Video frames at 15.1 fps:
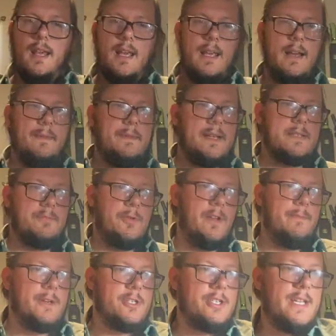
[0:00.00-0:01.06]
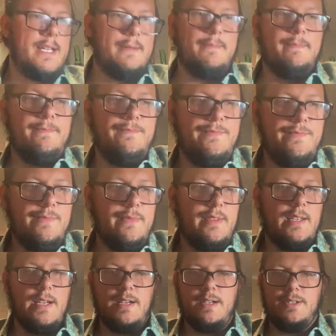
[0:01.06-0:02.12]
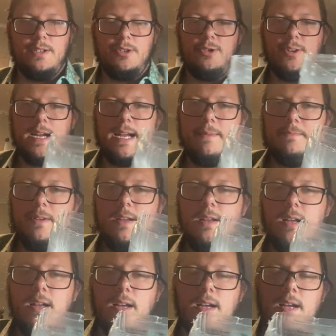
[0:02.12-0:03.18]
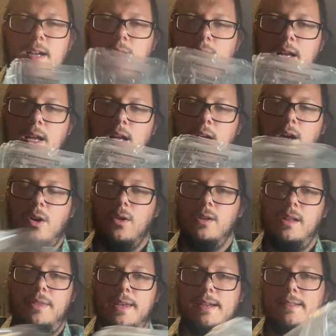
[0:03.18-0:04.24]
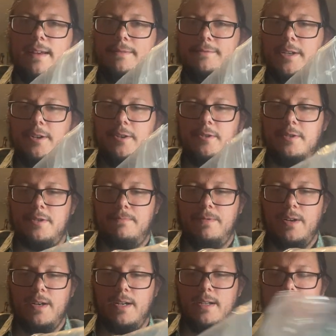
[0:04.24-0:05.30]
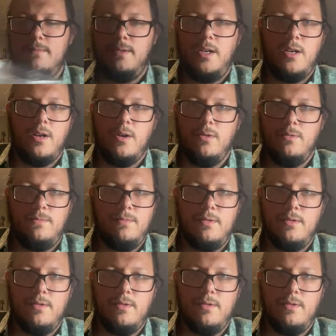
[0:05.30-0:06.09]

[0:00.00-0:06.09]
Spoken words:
yep, that's pretty much it. There's your trap. Only thing left to do is put, you know,